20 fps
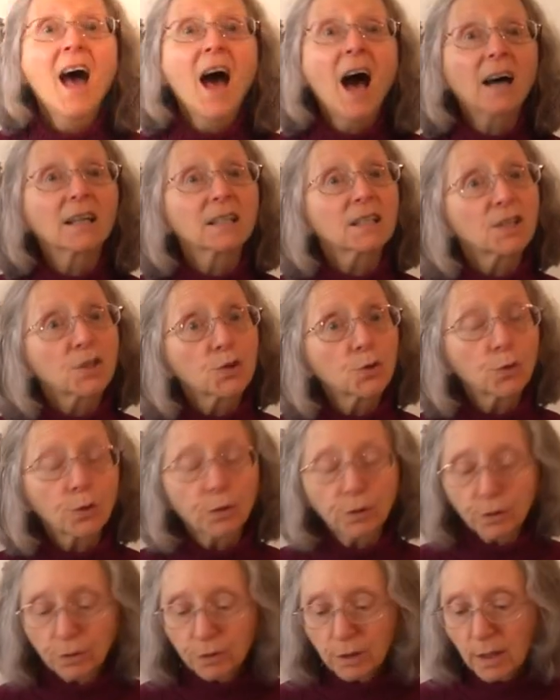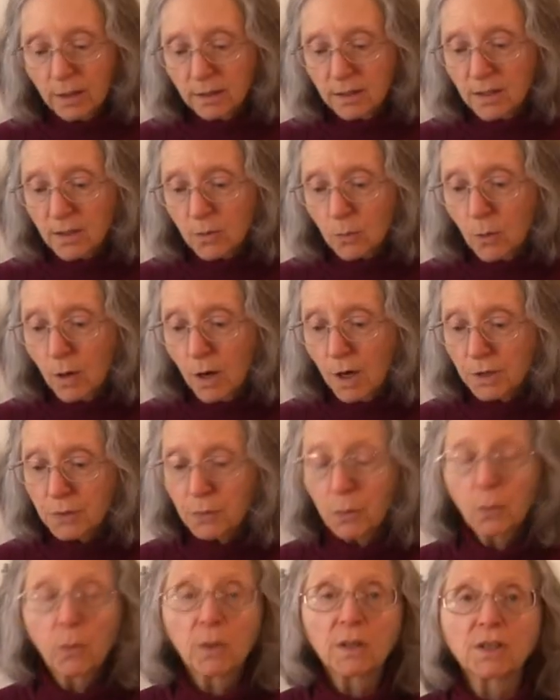How to store your yellow
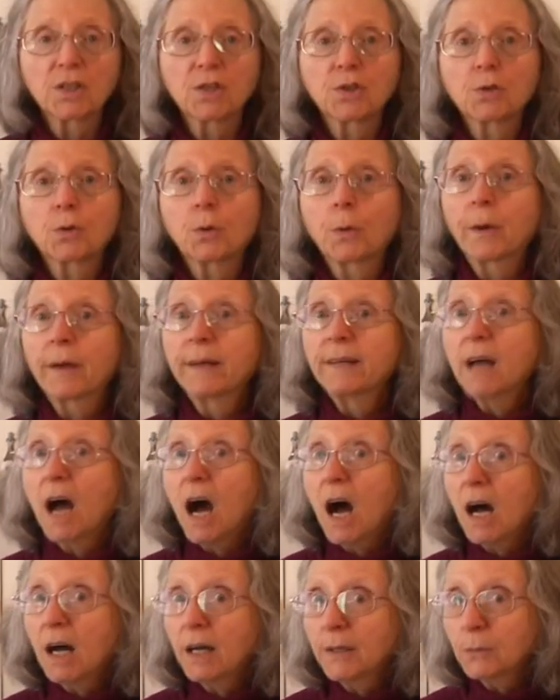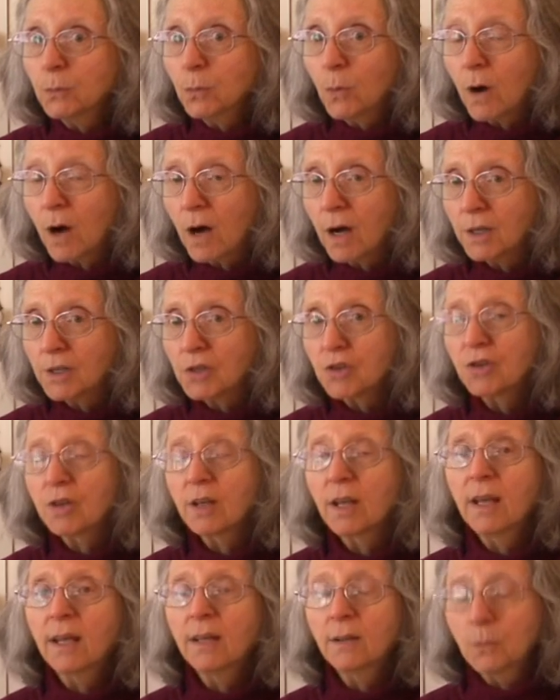squash? We want to store it unwashed
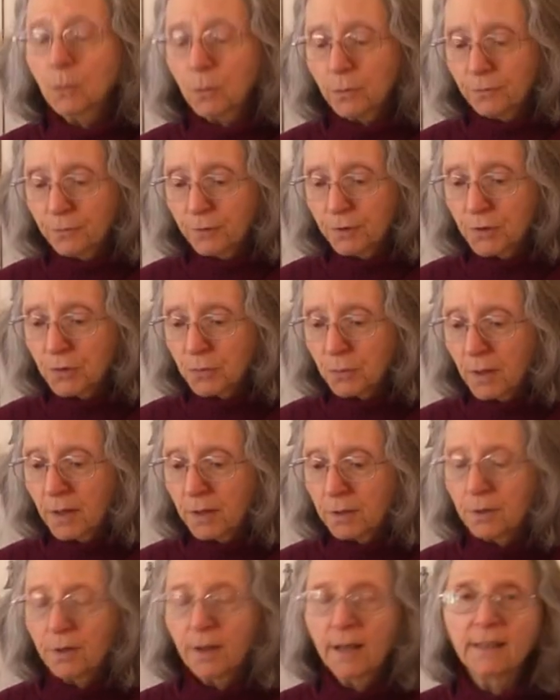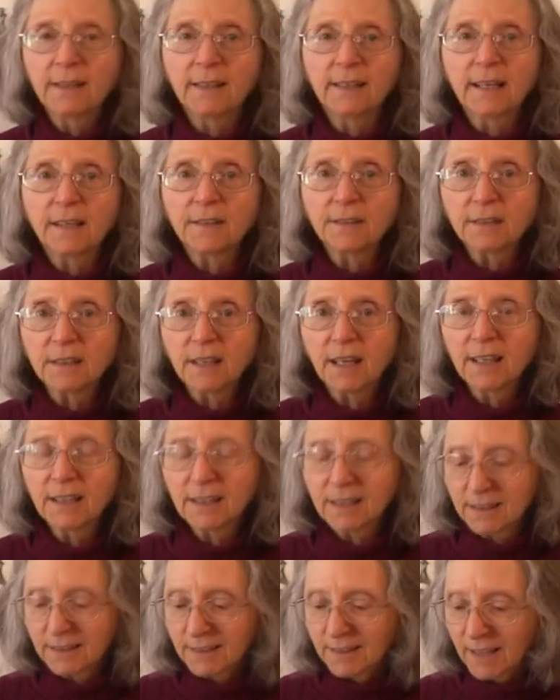in the refrigerator in an
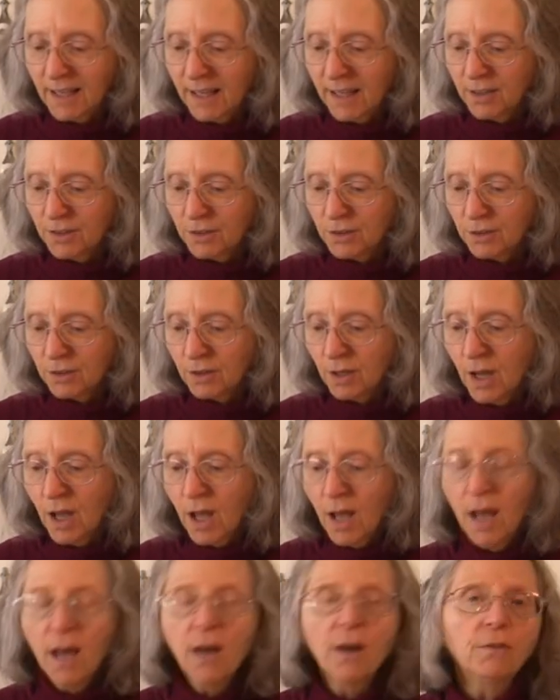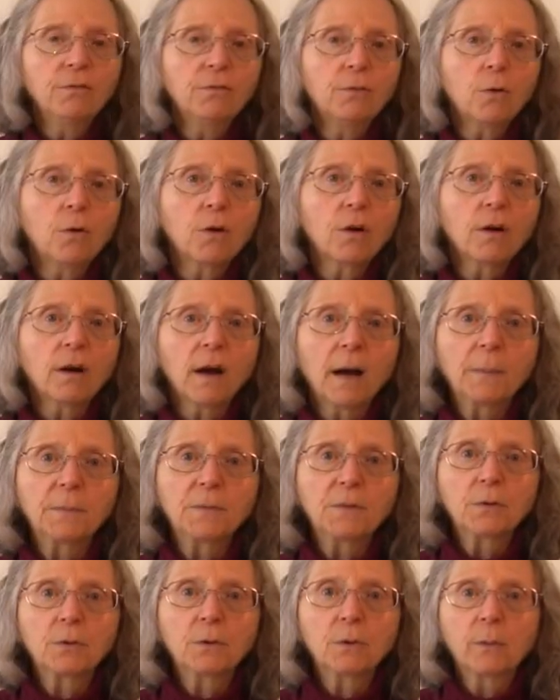airtight container for
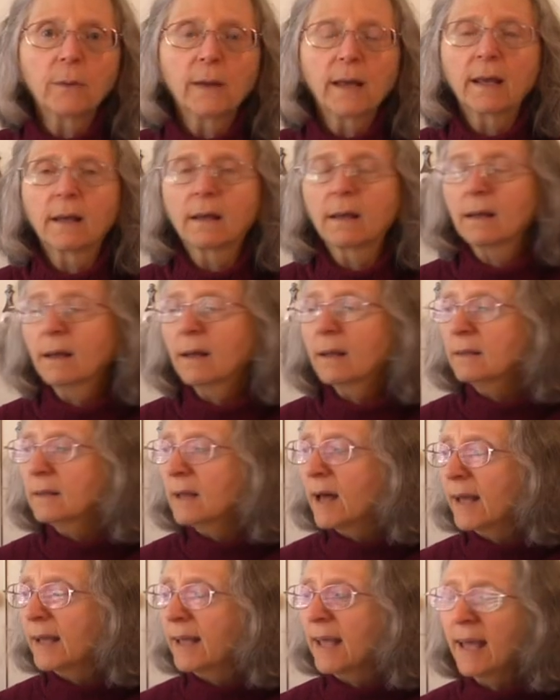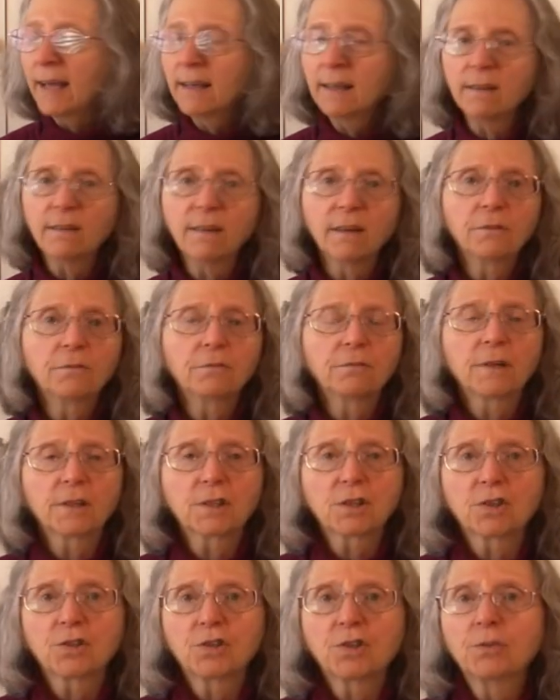up to a week. Like anything
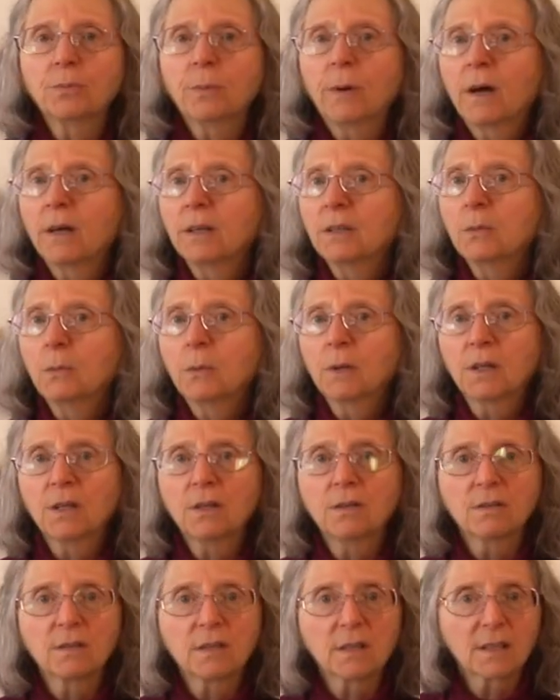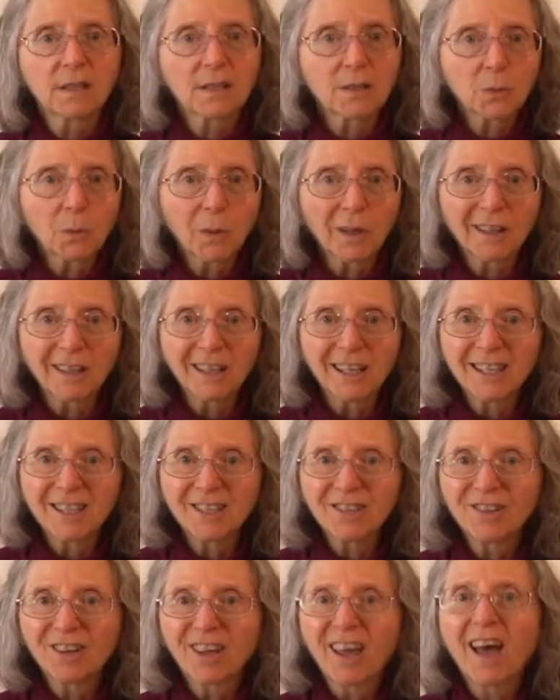fresh that you buy, you want to use it as quickly
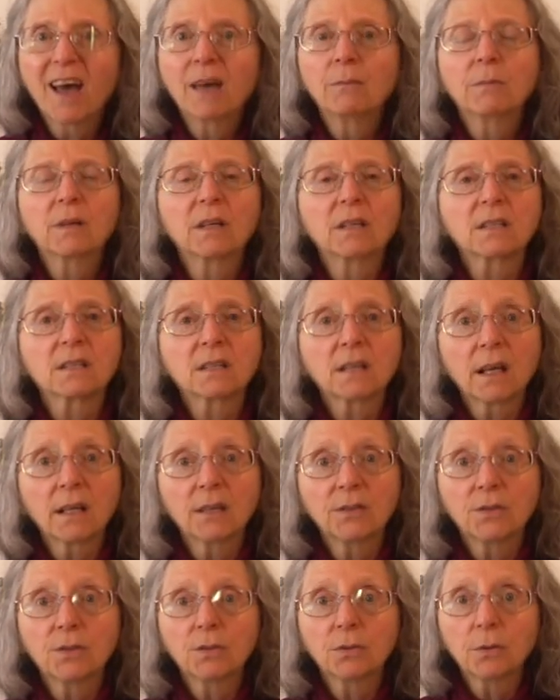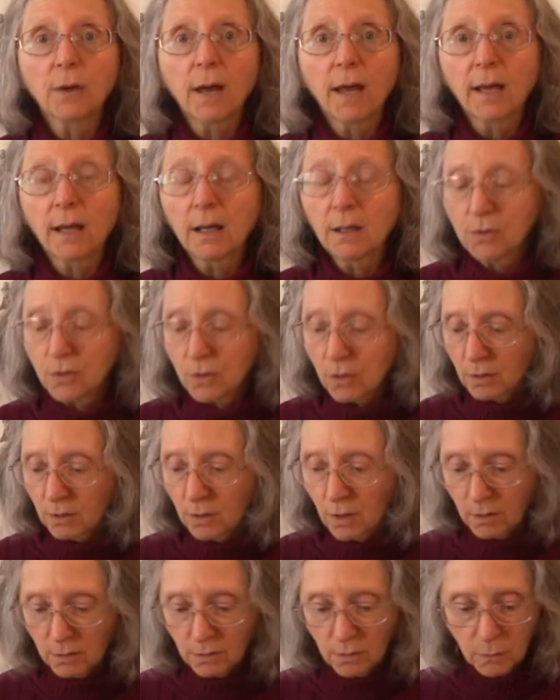as you can because they do age
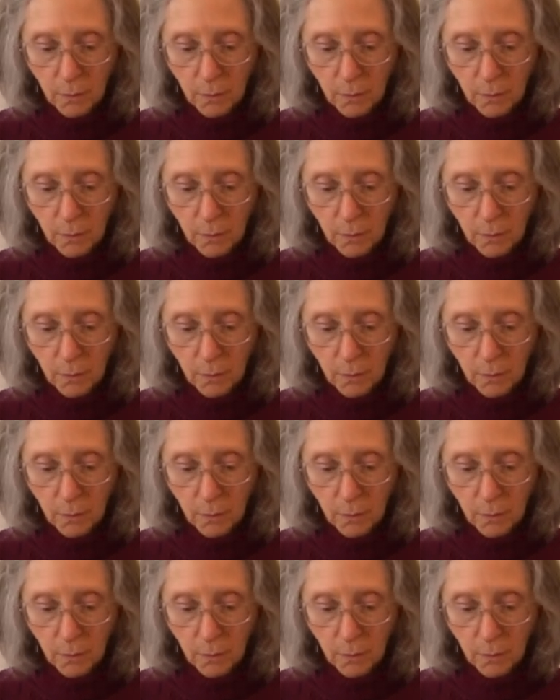along